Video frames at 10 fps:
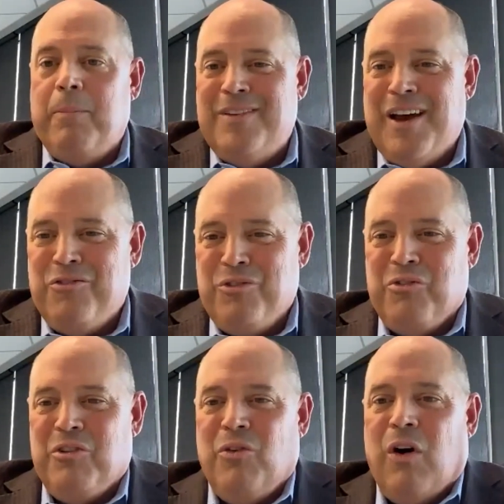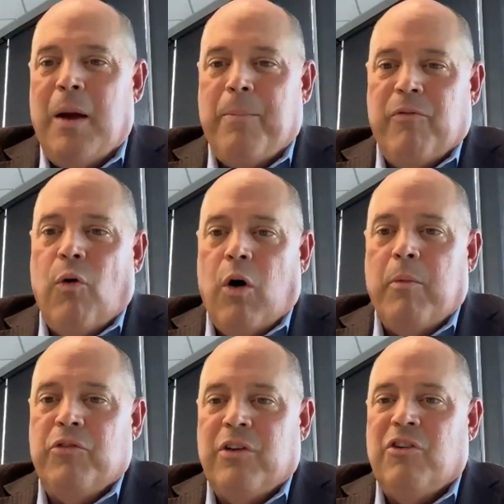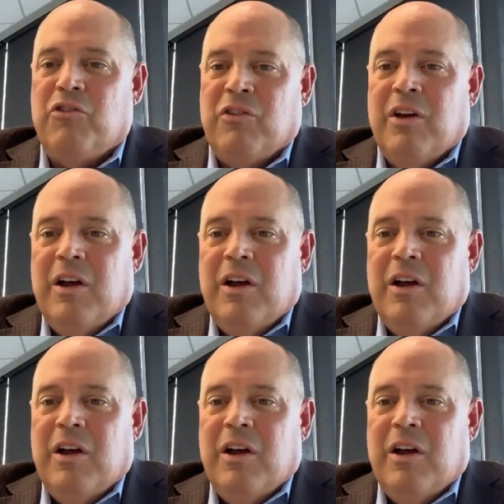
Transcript: potentials and who are high performers, and just